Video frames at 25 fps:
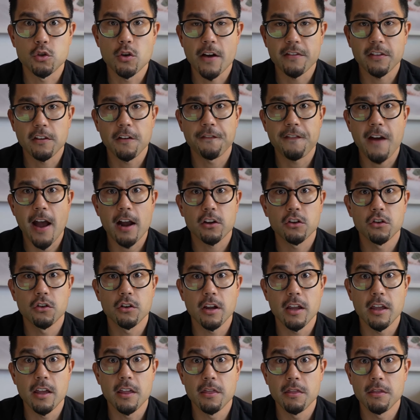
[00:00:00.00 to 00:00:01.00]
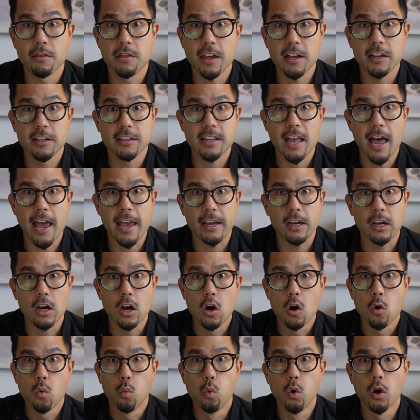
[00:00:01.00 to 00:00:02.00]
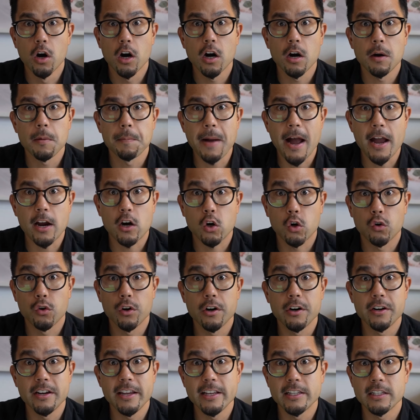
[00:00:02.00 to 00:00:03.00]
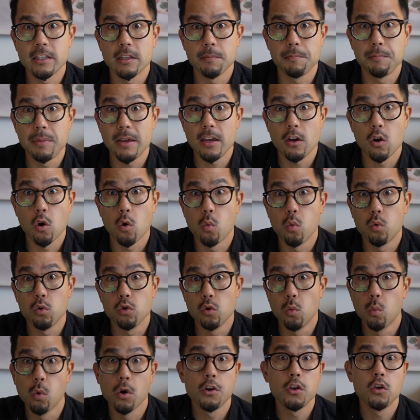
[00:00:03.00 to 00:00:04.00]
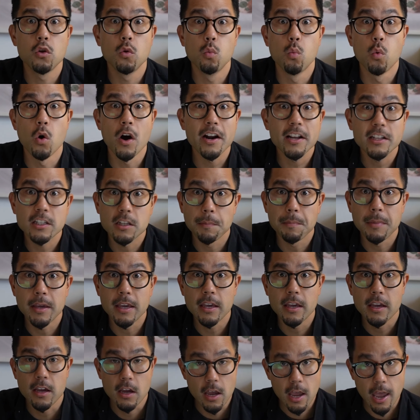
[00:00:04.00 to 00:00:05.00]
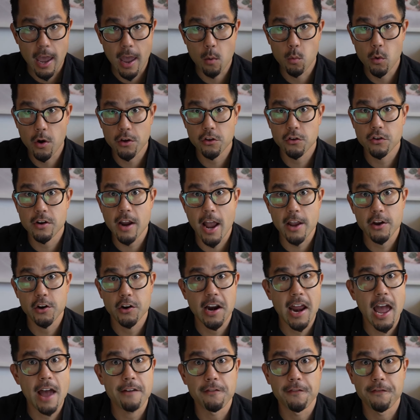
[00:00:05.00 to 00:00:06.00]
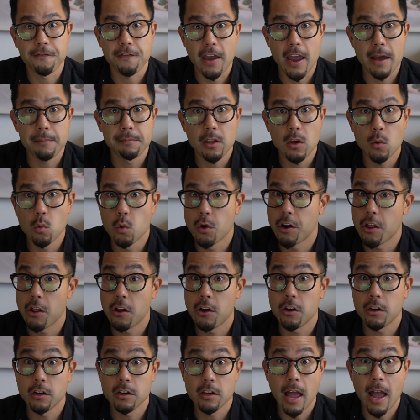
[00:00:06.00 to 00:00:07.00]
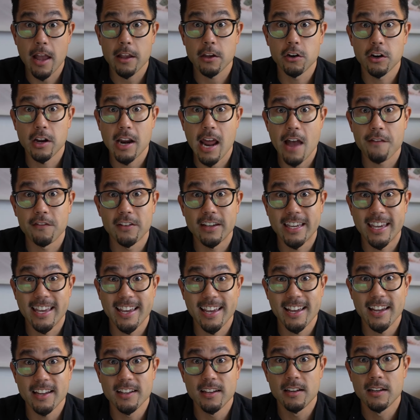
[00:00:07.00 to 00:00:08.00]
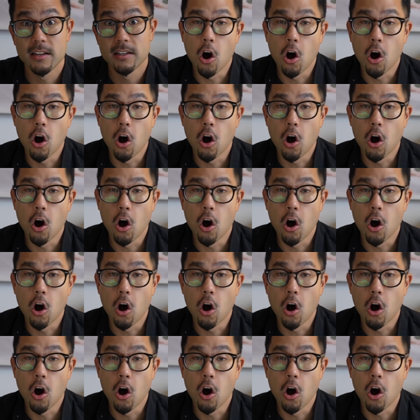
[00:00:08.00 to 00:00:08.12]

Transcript: You have to factor in things like where my career needs to be or where you want it to be, and whether or not you're gonna have a family, whether or not you're gonna have a kid.